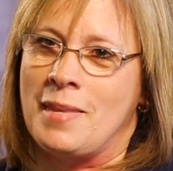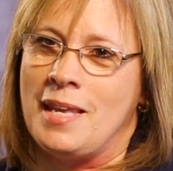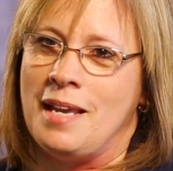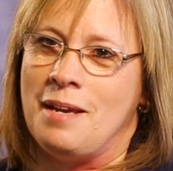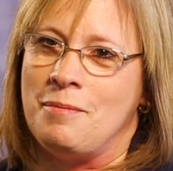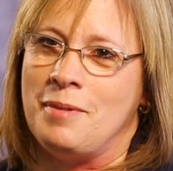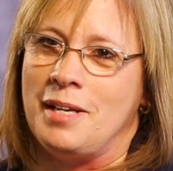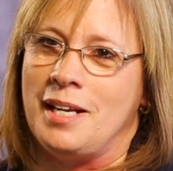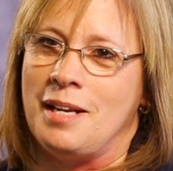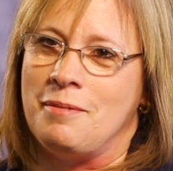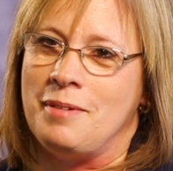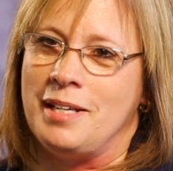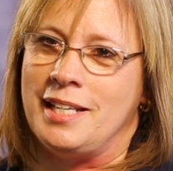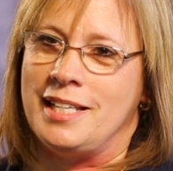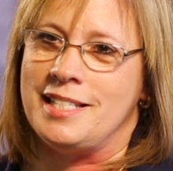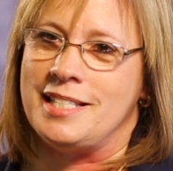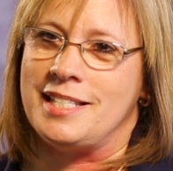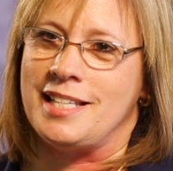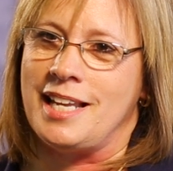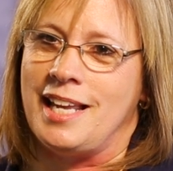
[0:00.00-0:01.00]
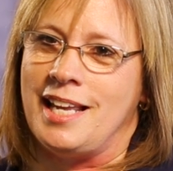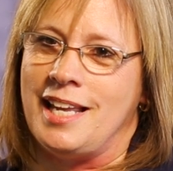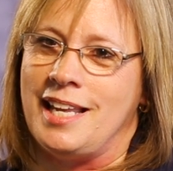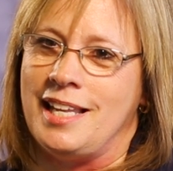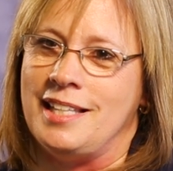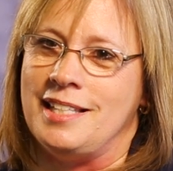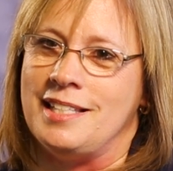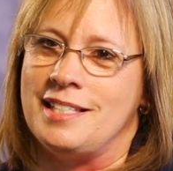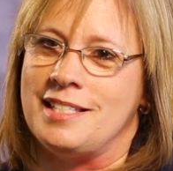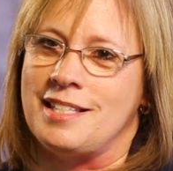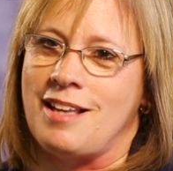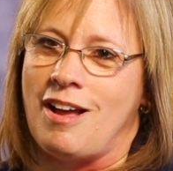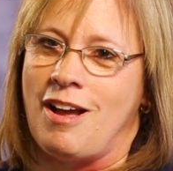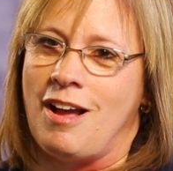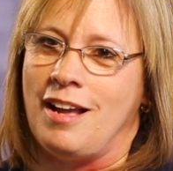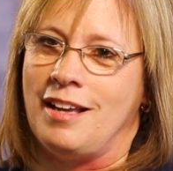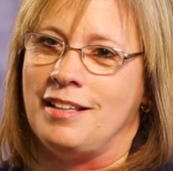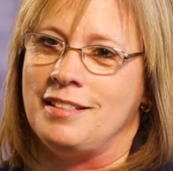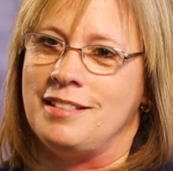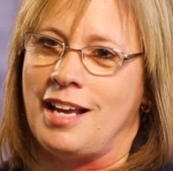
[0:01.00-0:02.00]
And when I went and
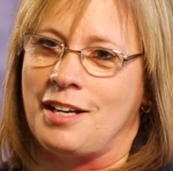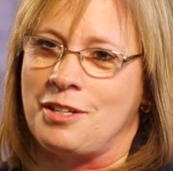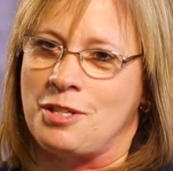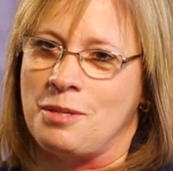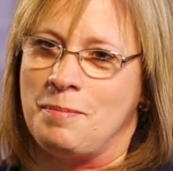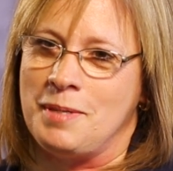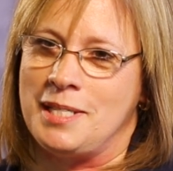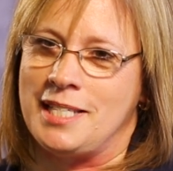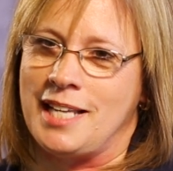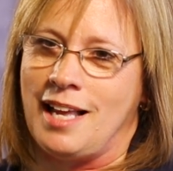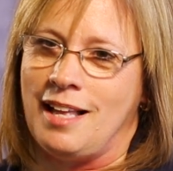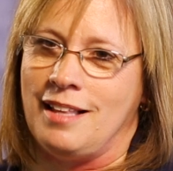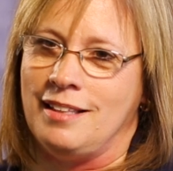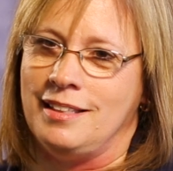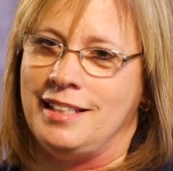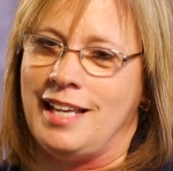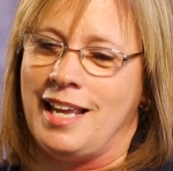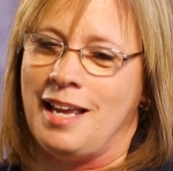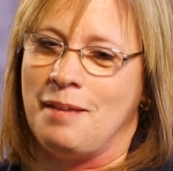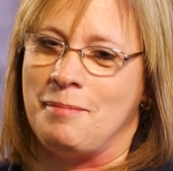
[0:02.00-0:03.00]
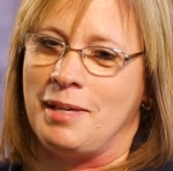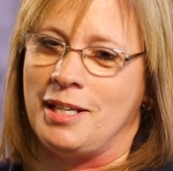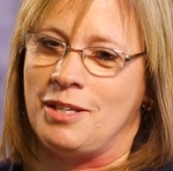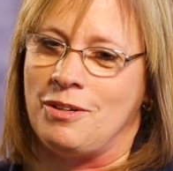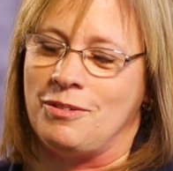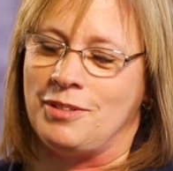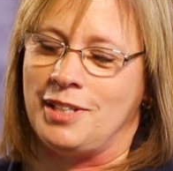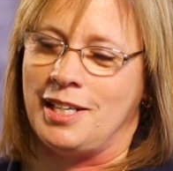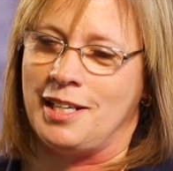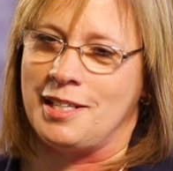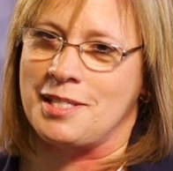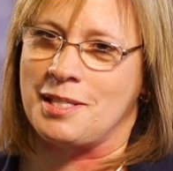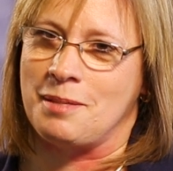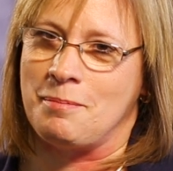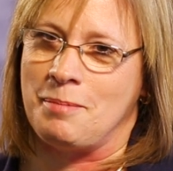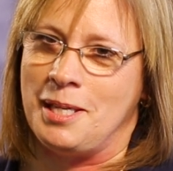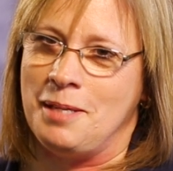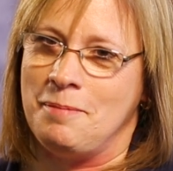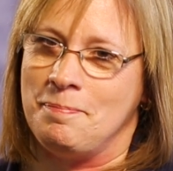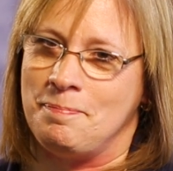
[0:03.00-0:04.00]
saw Dr. Patel and had my
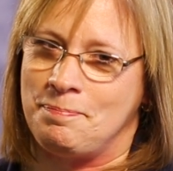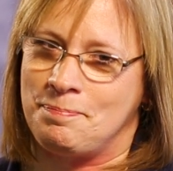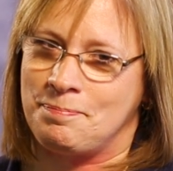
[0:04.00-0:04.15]
colonoscopy,